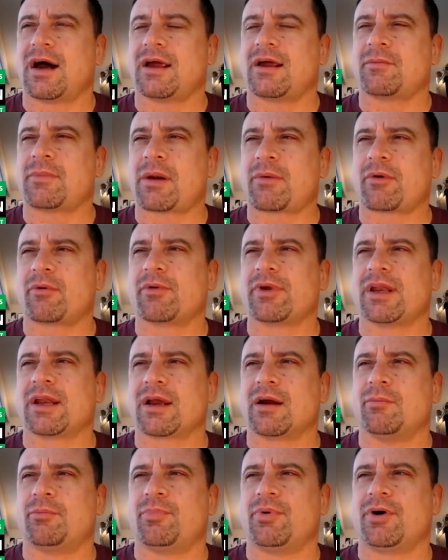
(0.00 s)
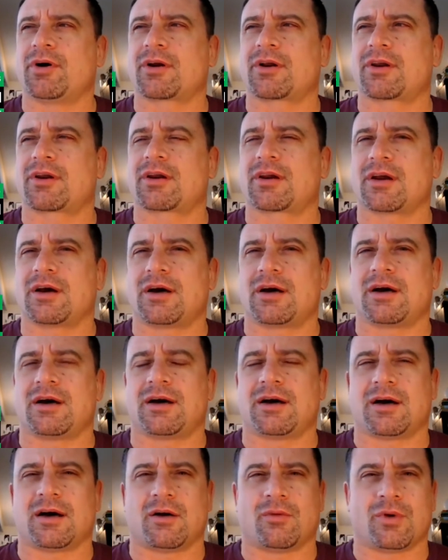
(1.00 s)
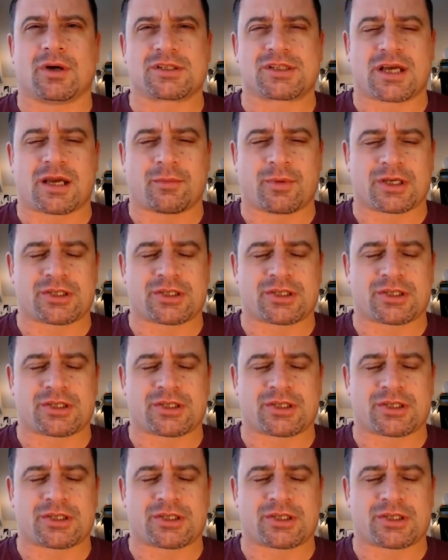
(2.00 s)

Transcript: I remember reading a book one time,